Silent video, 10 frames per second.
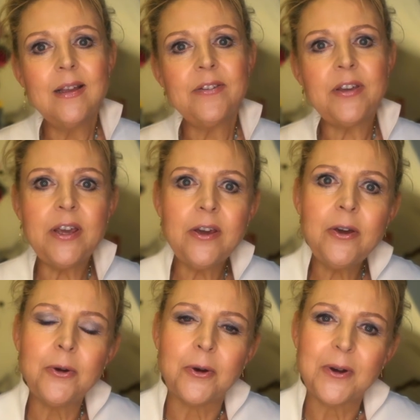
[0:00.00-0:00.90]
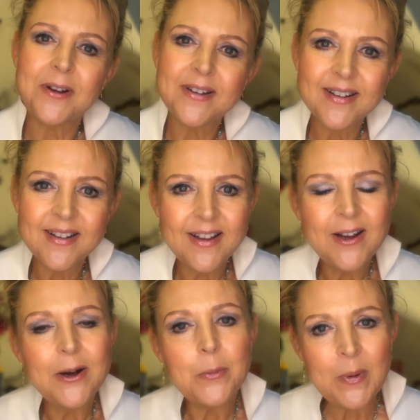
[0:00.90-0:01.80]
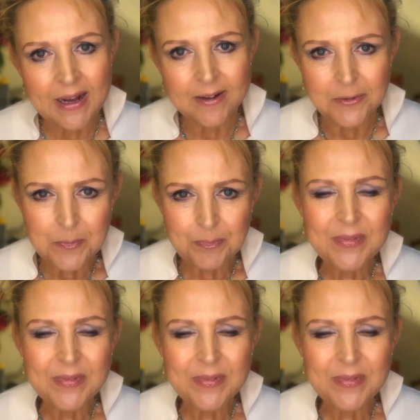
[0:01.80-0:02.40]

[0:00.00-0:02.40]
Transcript: Phew! Well,